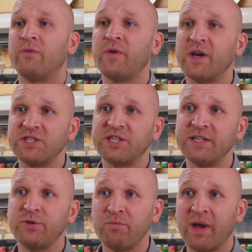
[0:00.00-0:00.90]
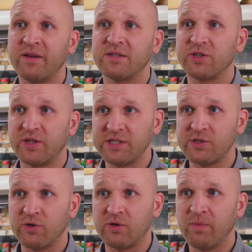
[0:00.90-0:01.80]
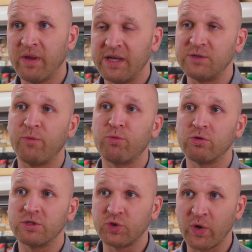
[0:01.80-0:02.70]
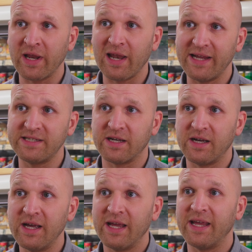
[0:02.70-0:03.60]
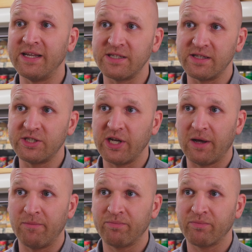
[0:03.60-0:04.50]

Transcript: First change we've made at Suki Store is we brought drink later into the chiller.